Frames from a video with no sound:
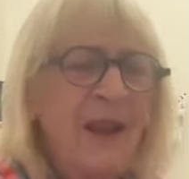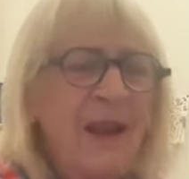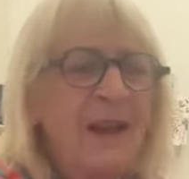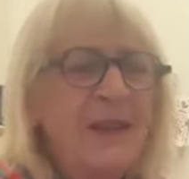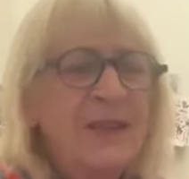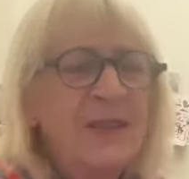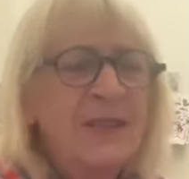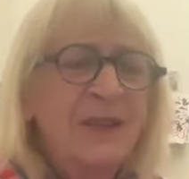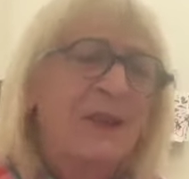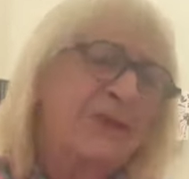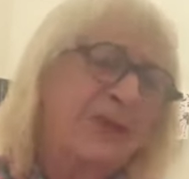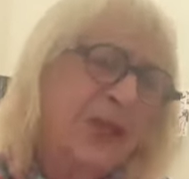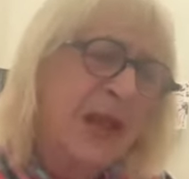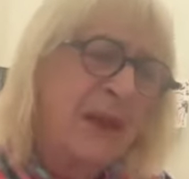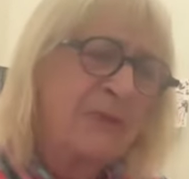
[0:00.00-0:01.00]
It's
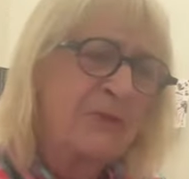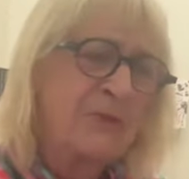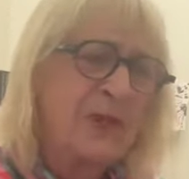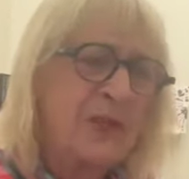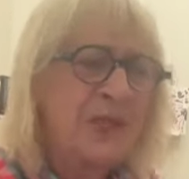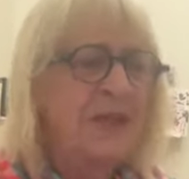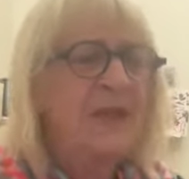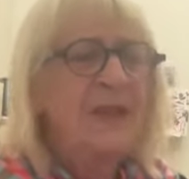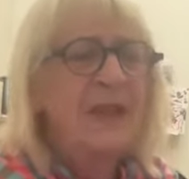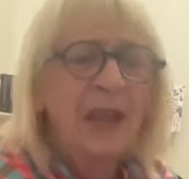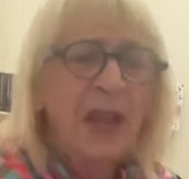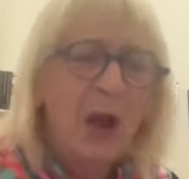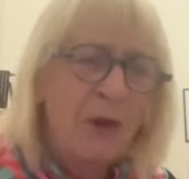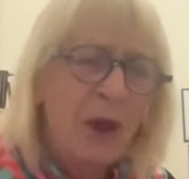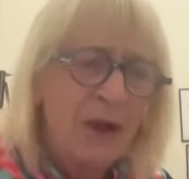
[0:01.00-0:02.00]
St. Moritz. And then
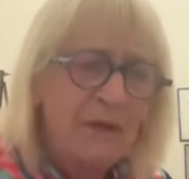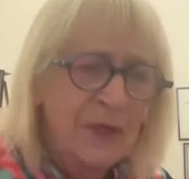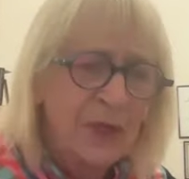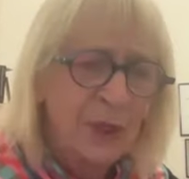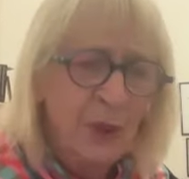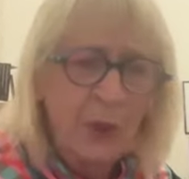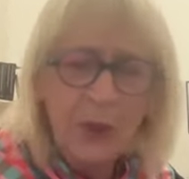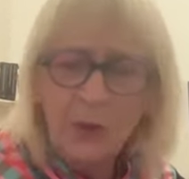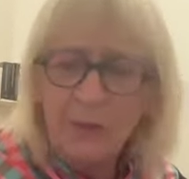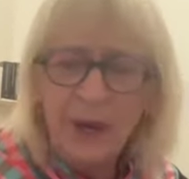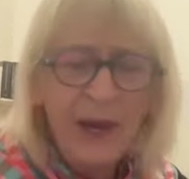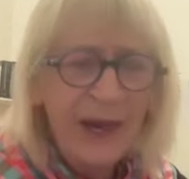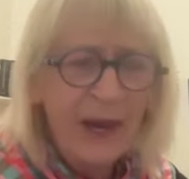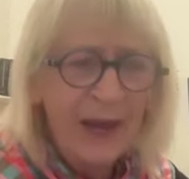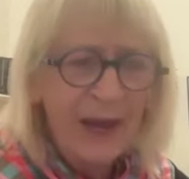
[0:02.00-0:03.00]
they go over to Luna
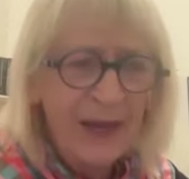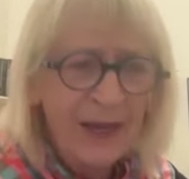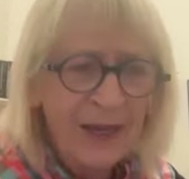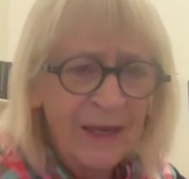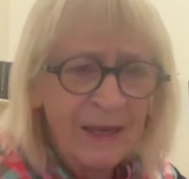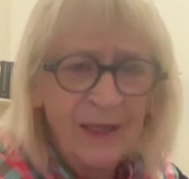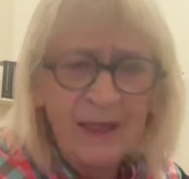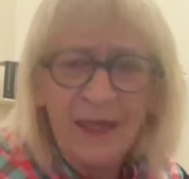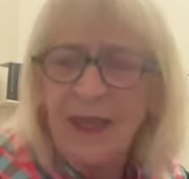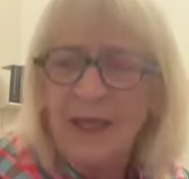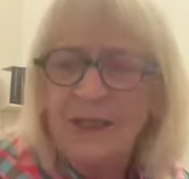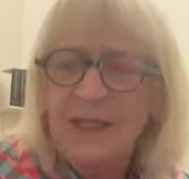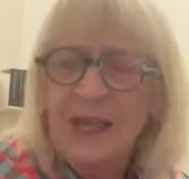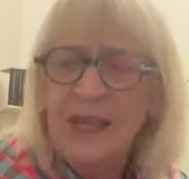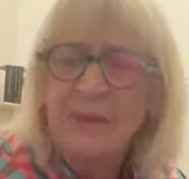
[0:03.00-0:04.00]
Park and
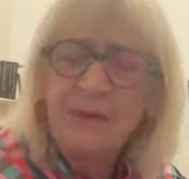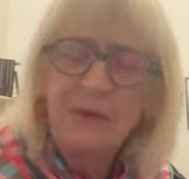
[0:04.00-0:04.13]
yeah, St.